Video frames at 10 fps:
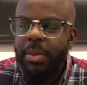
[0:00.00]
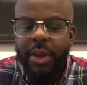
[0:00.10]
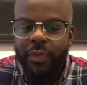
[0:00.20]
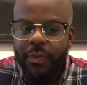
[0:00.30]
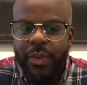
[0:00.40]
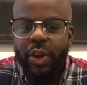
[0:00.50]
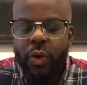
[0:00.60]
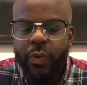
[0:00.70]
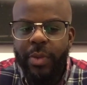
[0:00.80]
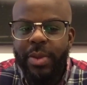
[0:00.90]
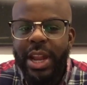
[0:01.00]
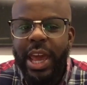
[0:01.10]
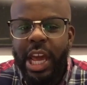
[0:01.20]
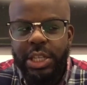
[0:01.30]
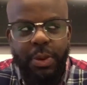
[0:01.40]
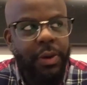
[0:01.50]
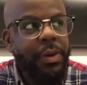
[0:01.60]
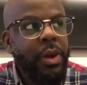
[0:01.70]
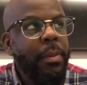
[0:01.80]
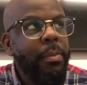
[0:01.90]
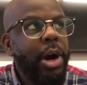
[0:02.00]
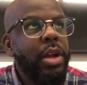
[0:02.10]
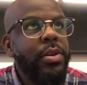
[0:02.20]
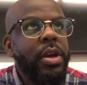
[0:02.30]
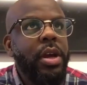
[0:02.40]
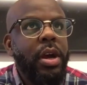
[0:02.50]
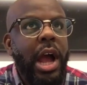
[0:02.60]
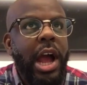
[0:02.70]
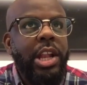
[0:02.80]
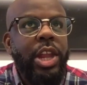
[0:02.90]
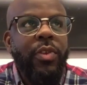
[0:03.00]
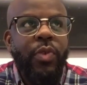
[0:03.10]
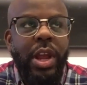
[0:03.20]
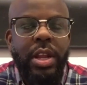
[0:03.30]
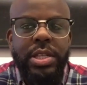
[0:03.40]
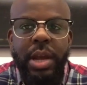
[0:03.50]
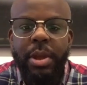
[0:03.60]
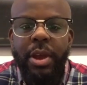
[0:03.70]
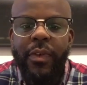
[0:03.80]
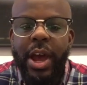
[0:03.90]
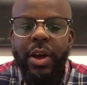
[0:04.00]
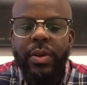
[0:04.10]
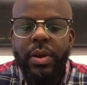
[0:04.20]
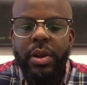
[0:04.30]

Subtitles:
from Vancouver, I'm not an expert, but I did read something around,